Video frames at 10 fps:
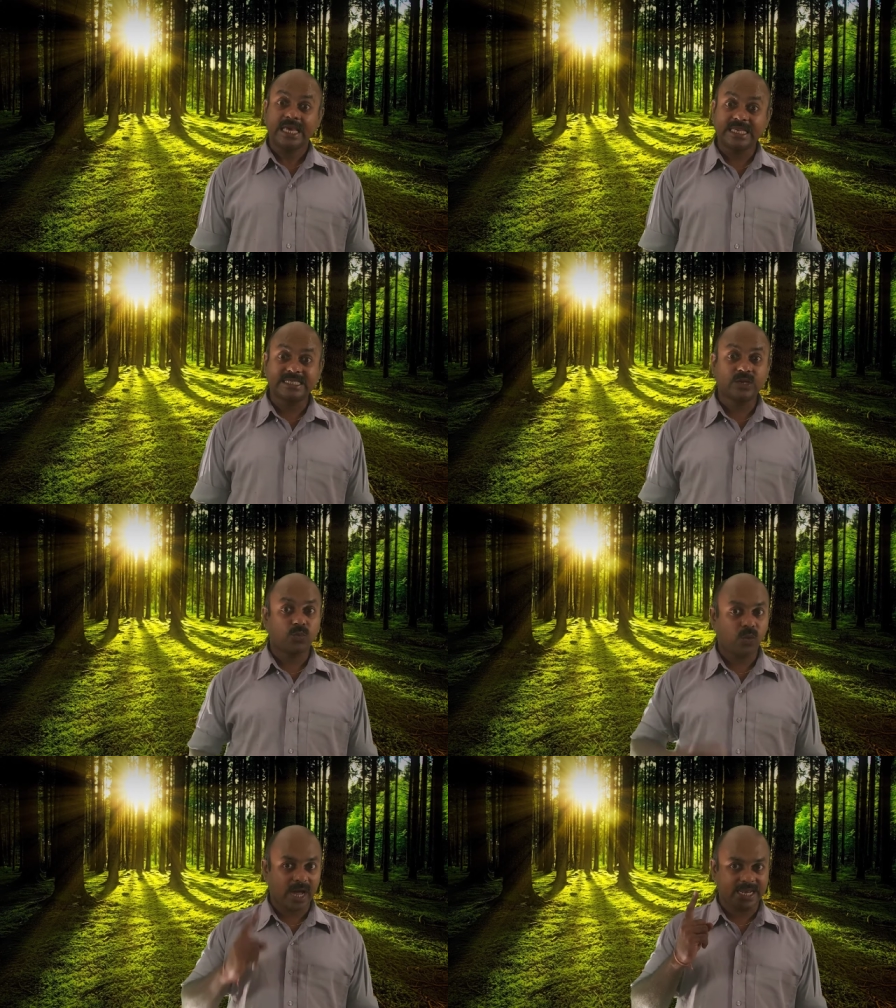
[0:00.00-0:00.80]
Is it
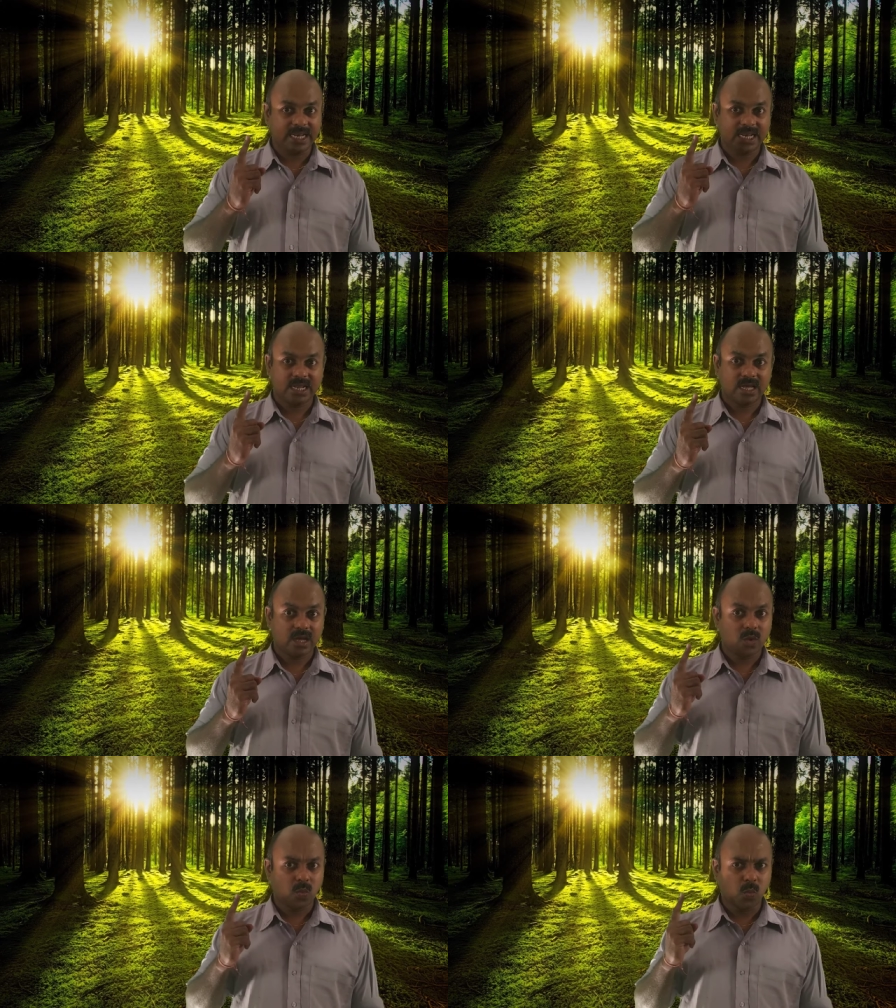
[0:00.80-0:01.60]
1,
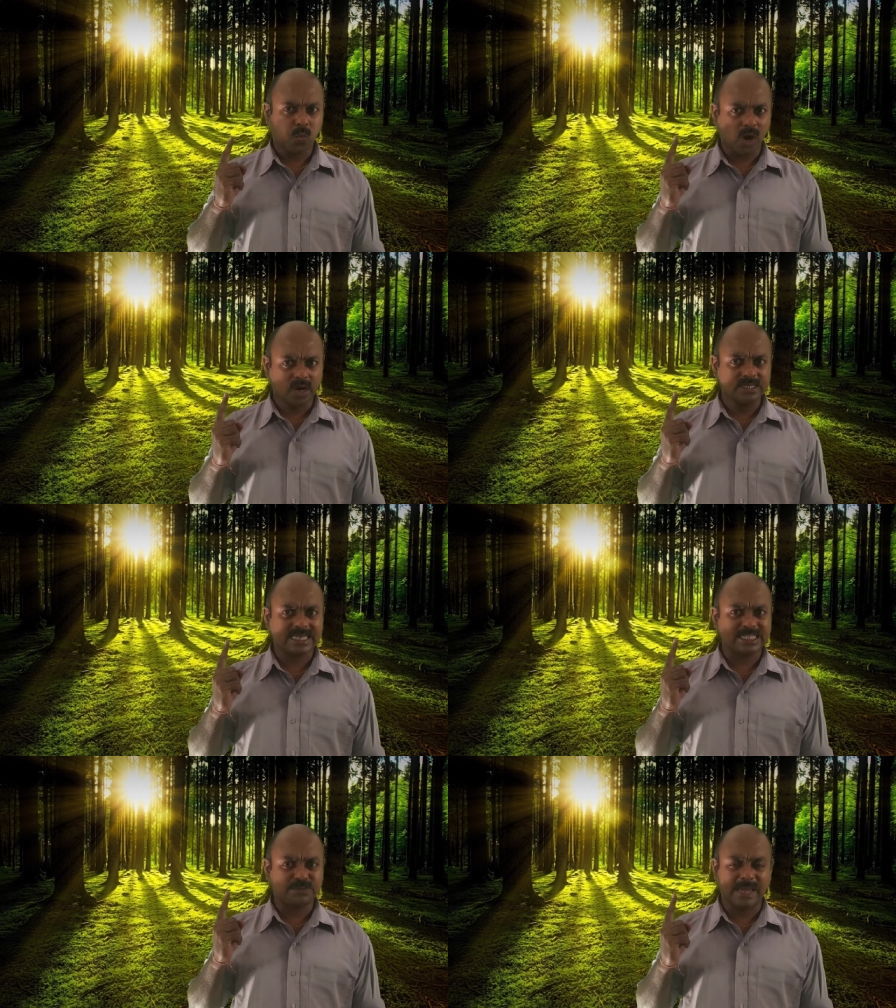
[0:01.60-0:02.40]
words
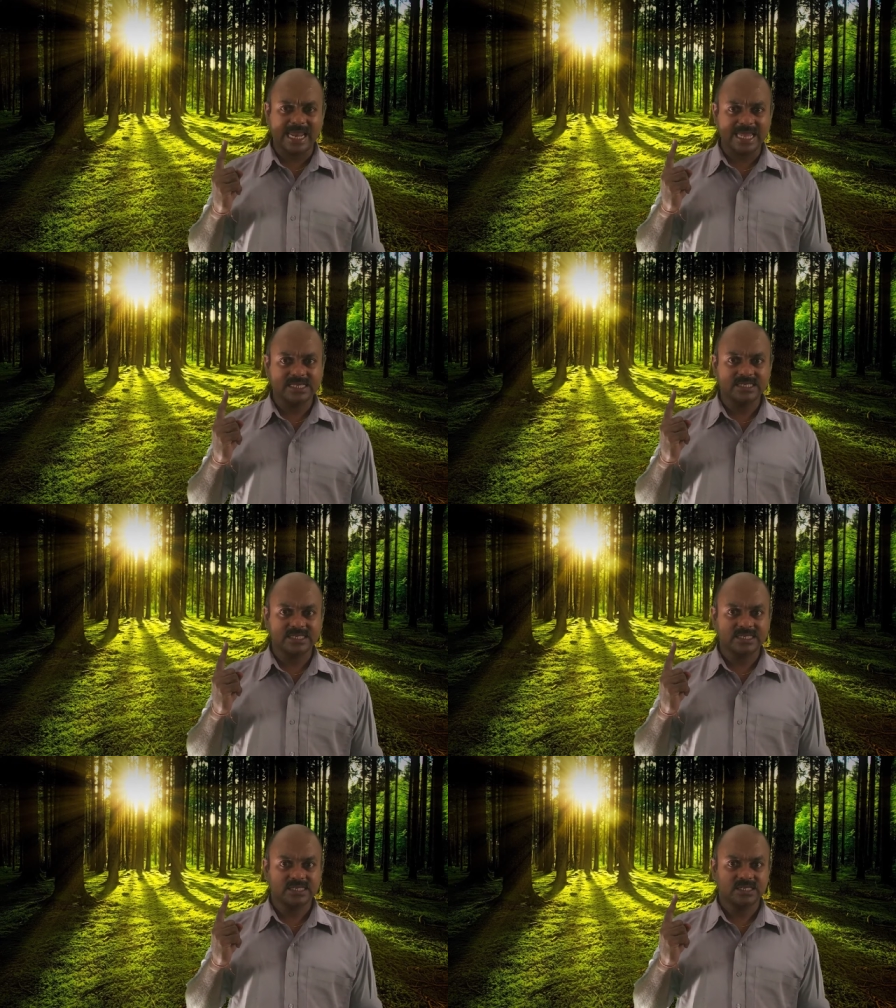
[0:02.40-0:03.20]
and spellings,